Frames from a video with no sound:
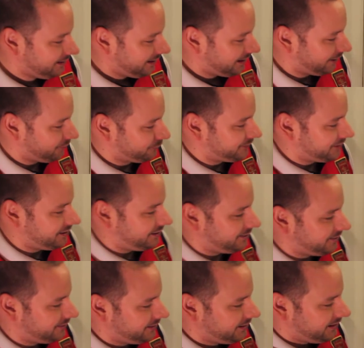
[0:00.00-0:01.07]
And over
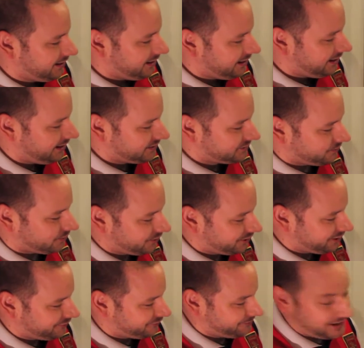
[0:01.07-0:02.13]
here is
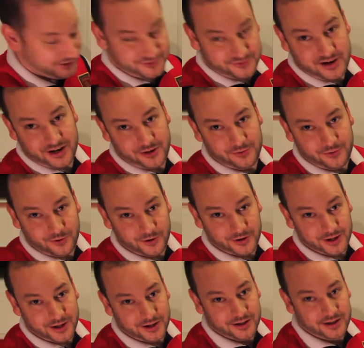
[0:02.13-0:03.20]
Orda from Panzer Dragoon
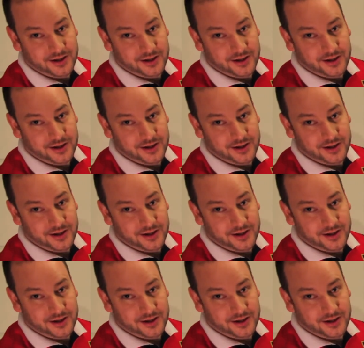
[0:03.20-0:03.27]
Orda.